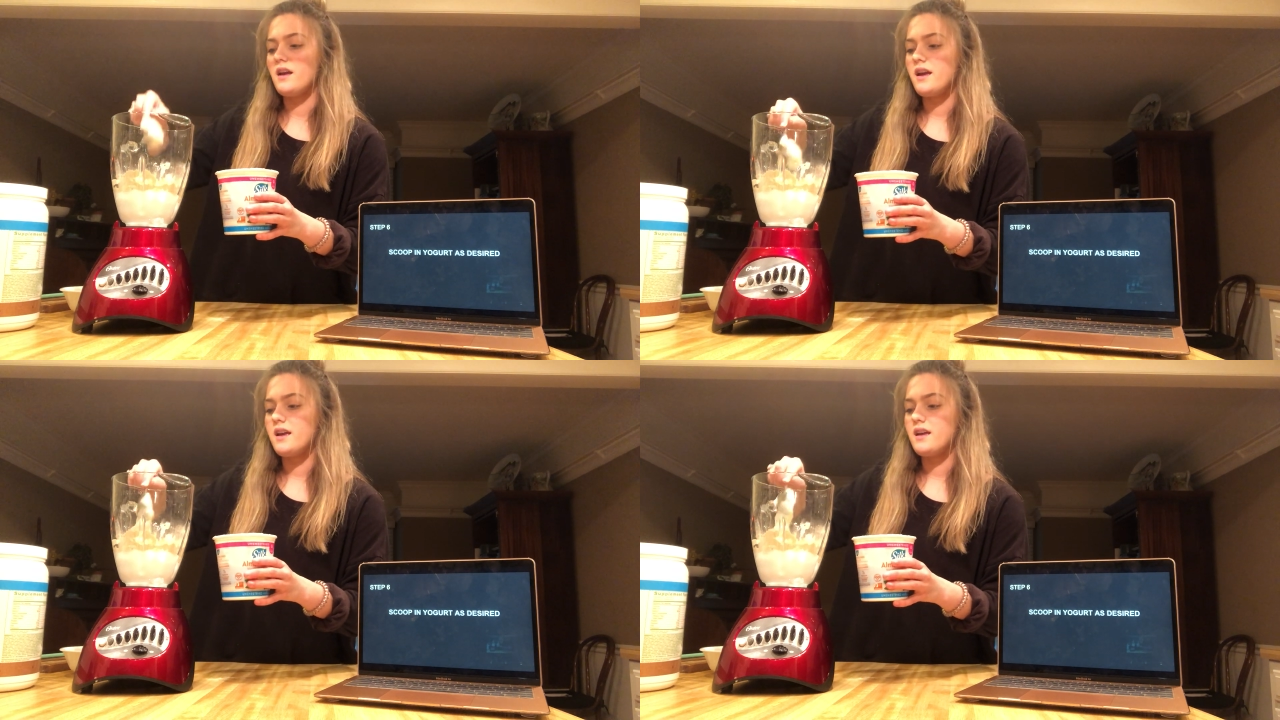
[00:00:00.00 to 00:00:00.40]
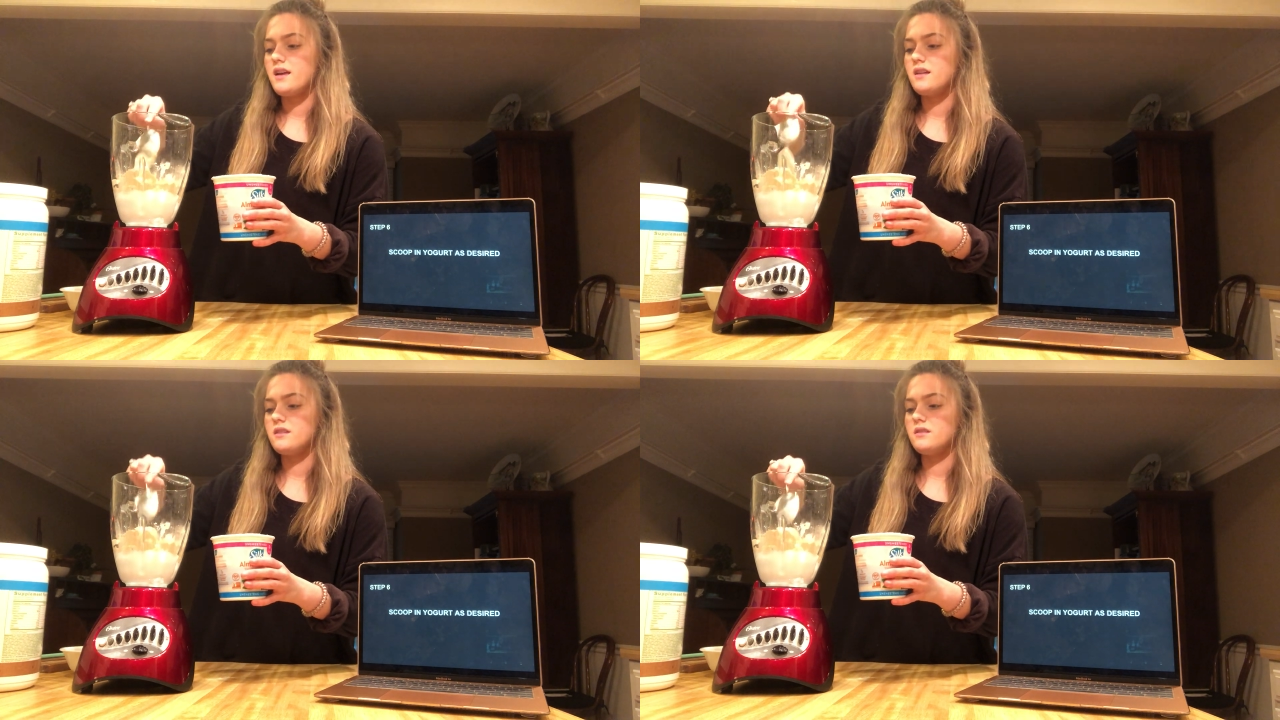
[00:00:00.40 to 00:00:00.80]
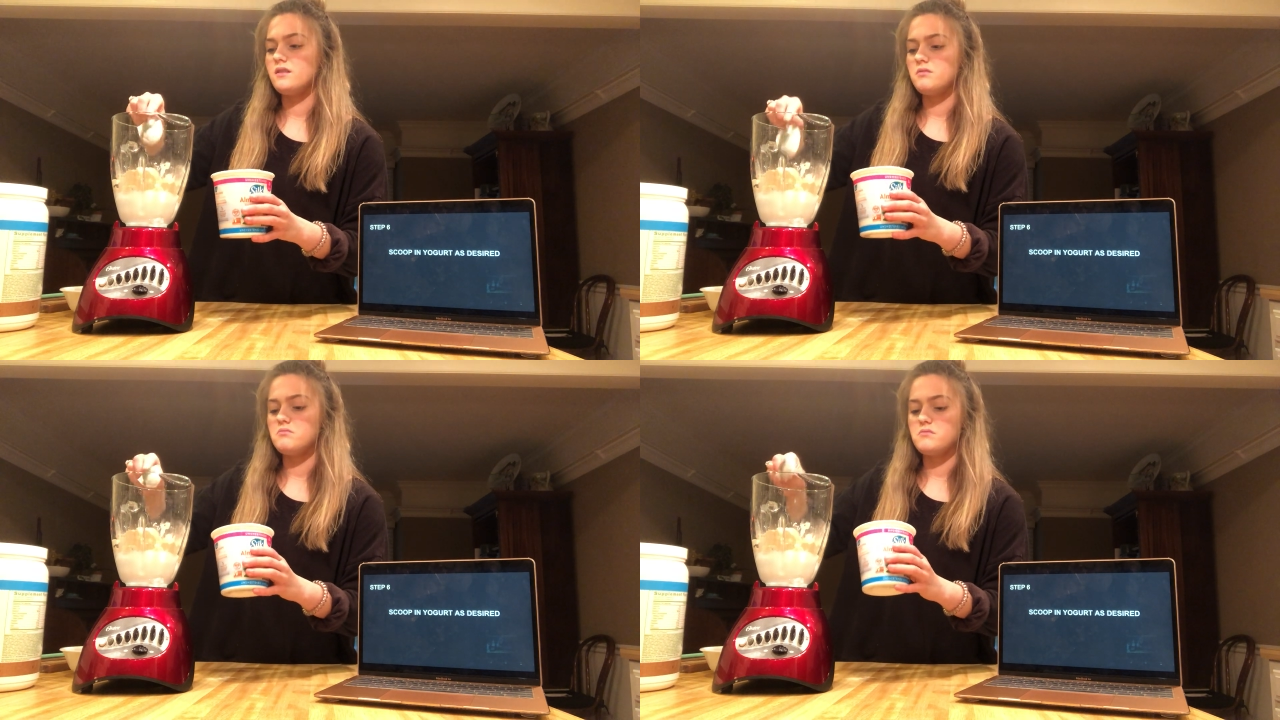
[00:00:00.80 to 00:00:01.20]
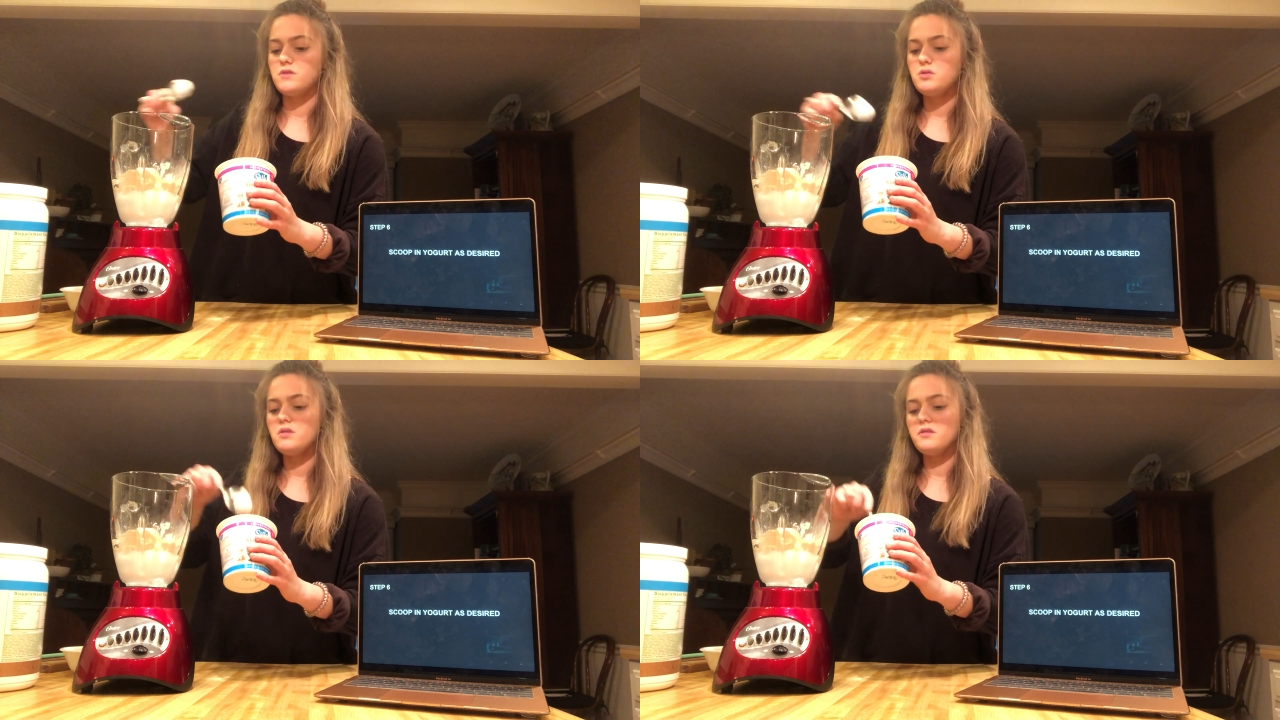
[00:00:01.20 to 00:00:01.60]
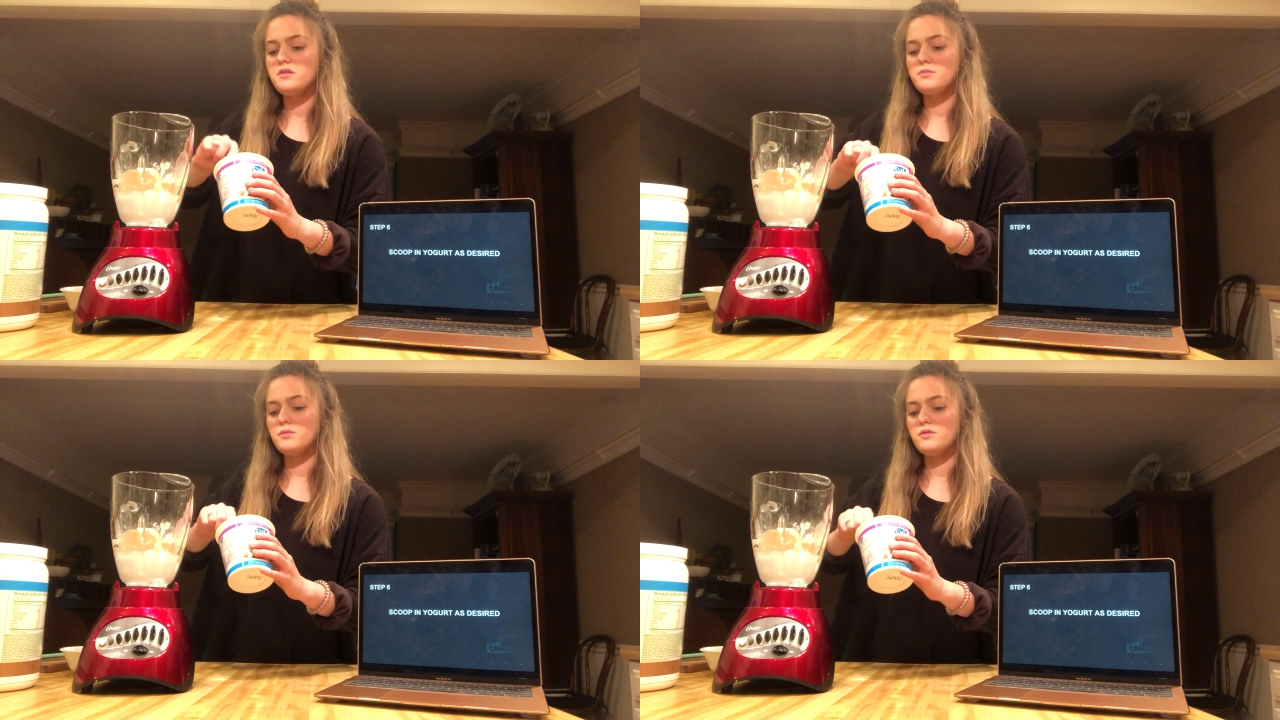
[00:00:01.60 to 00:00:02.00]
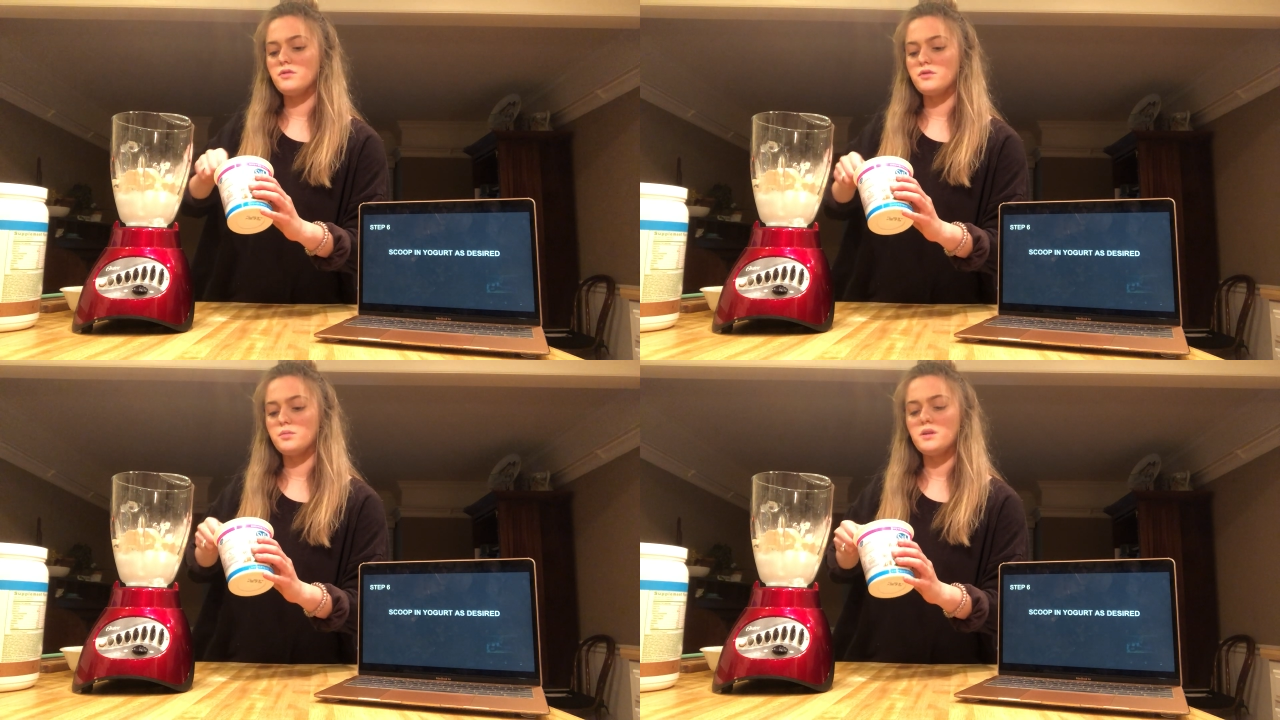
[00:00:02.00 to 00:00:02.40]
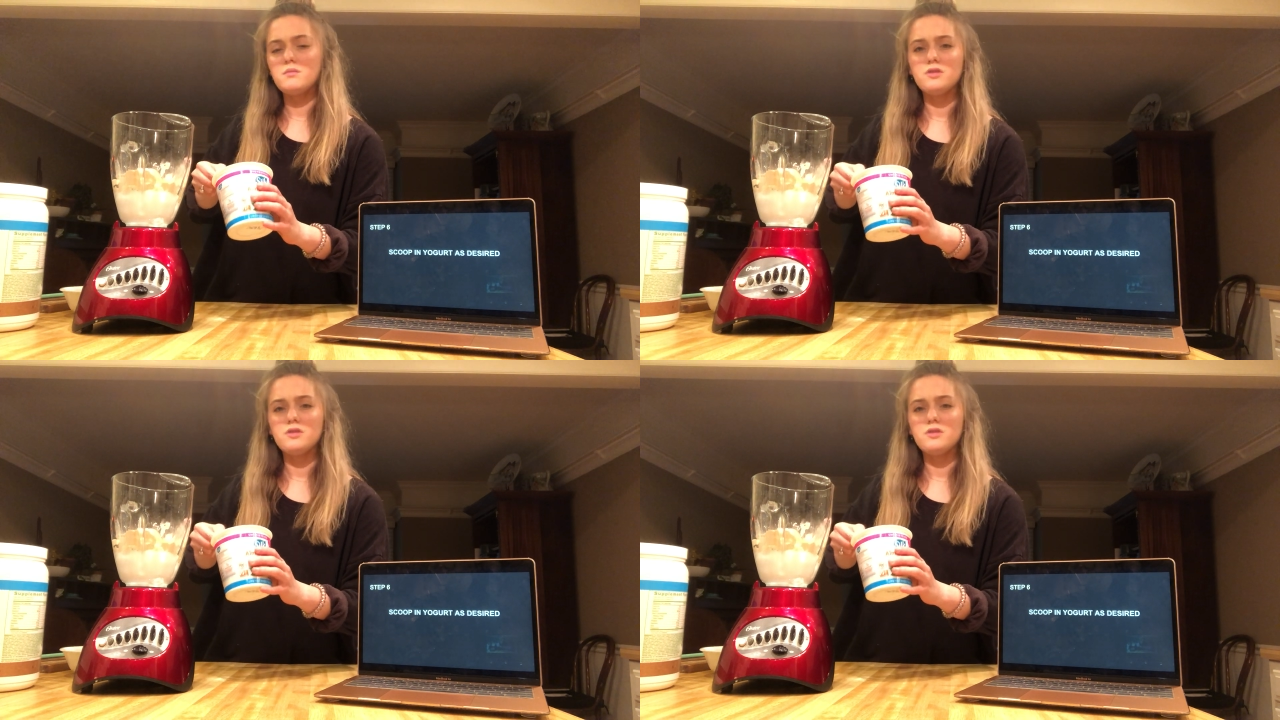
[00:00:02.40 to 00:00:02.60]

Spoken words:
and 2 to 3 spoonfuls pretty